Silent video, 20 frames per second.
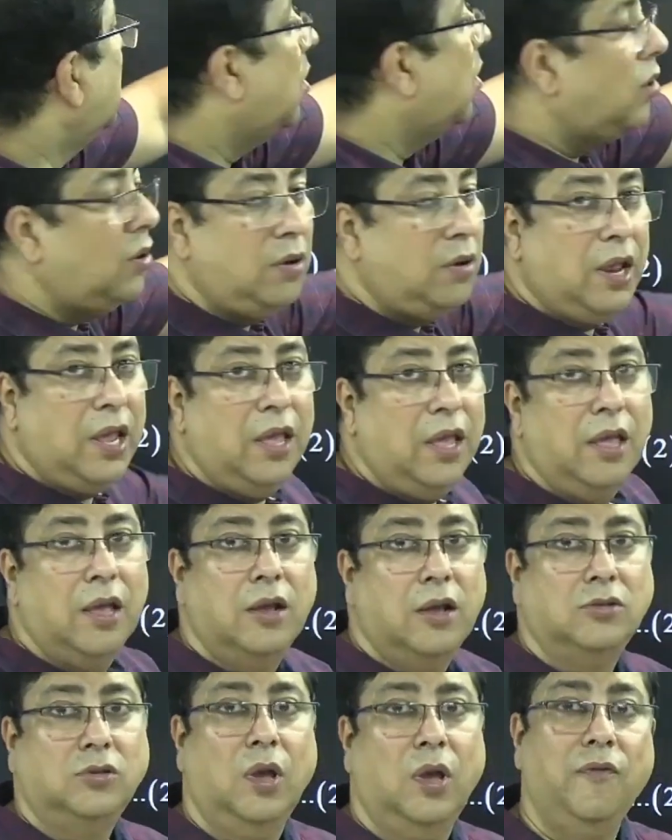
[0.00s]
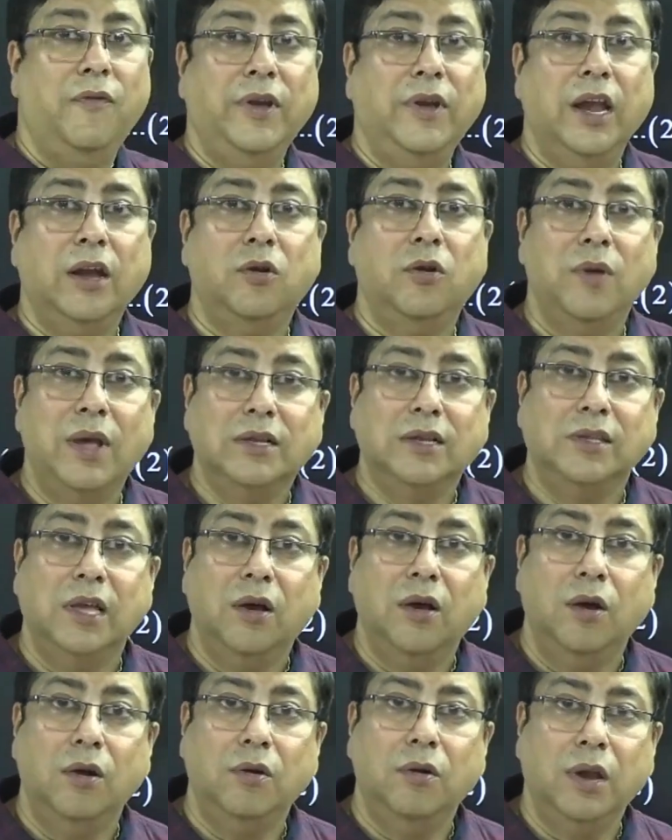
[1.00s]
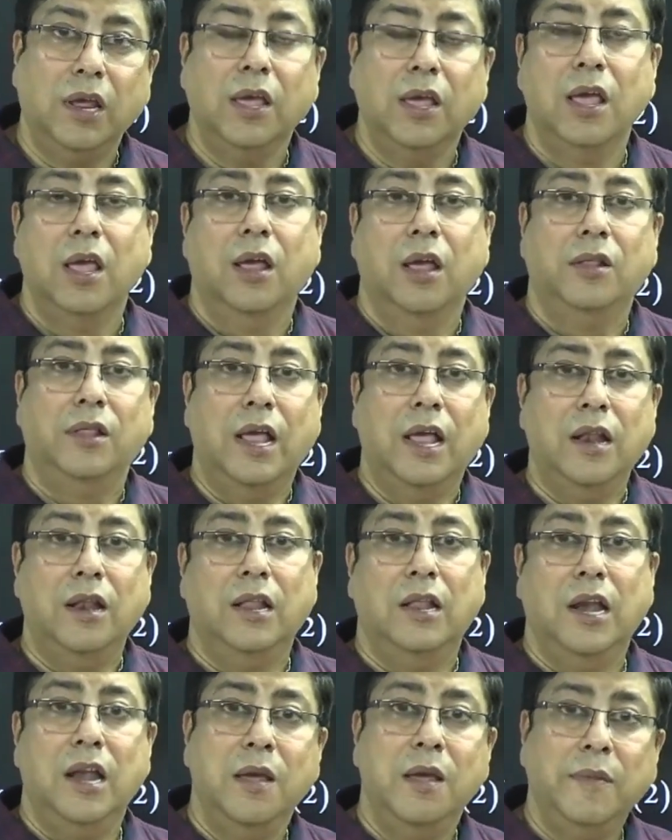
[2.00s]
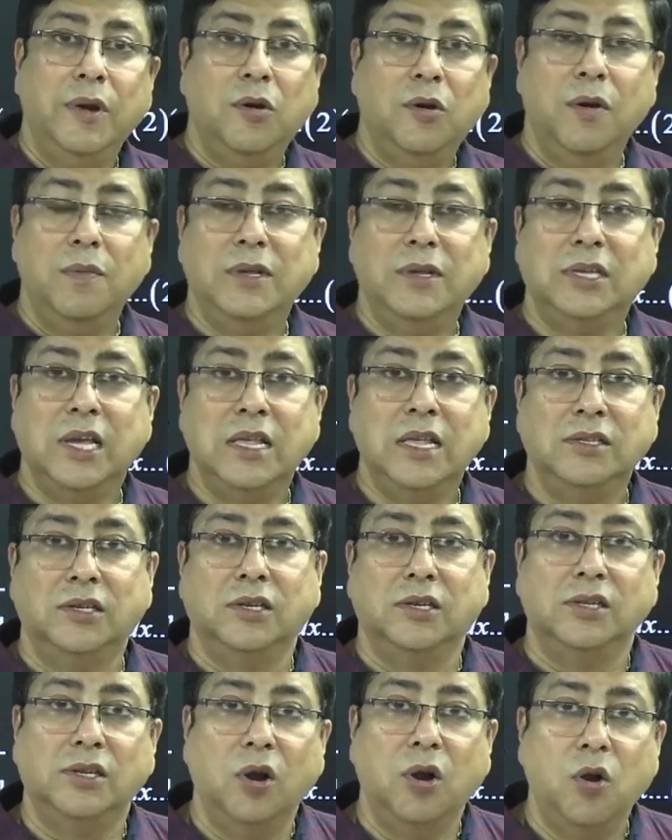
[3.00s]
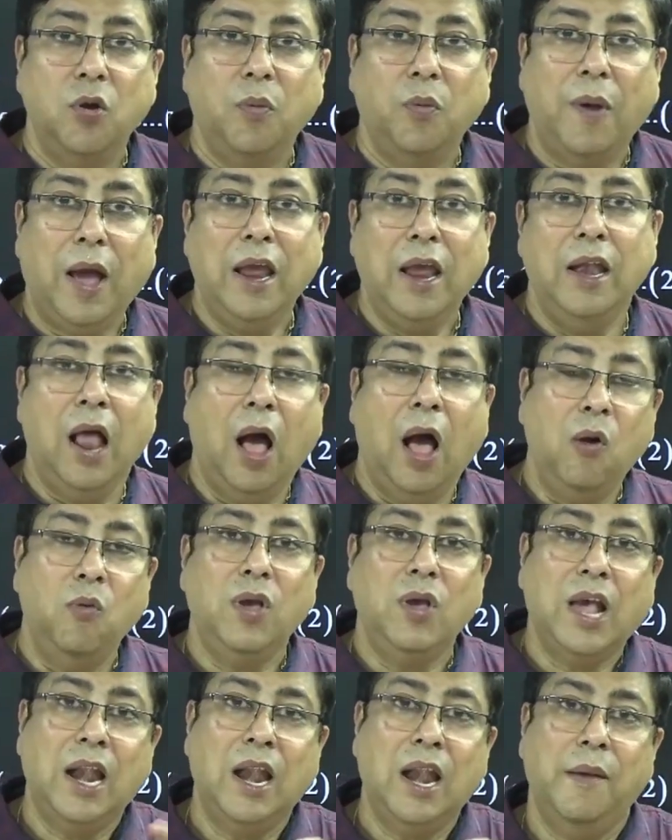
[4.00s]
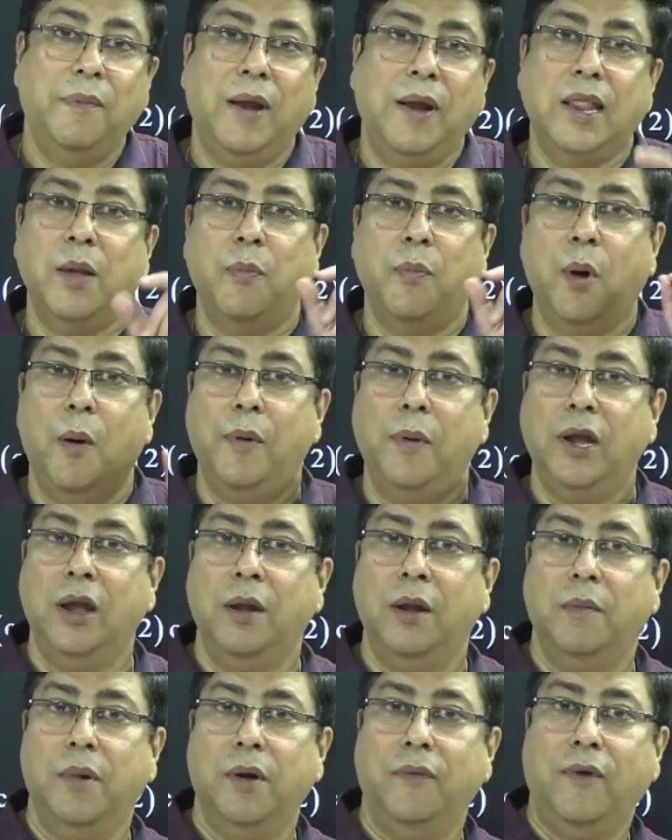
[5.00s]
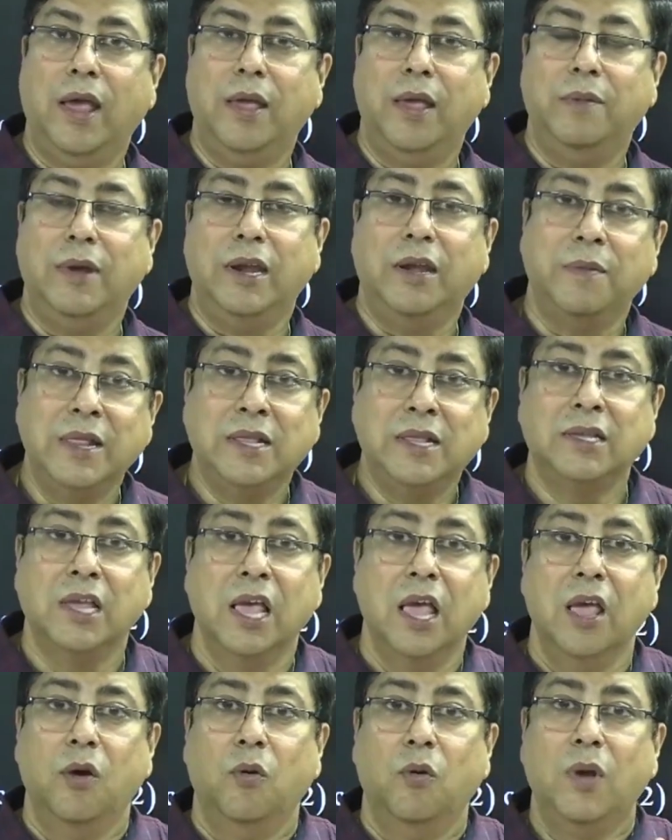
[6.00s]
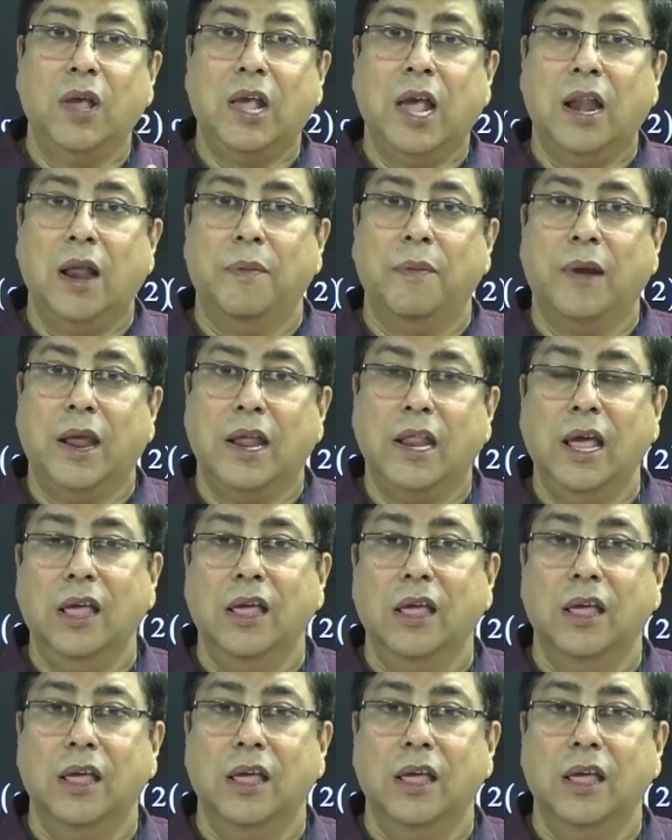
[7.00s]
equal to t. So if we take 2x equal to t, then the limit will be changed 0 to pi. Now we can apply the property number 5. It means we can apply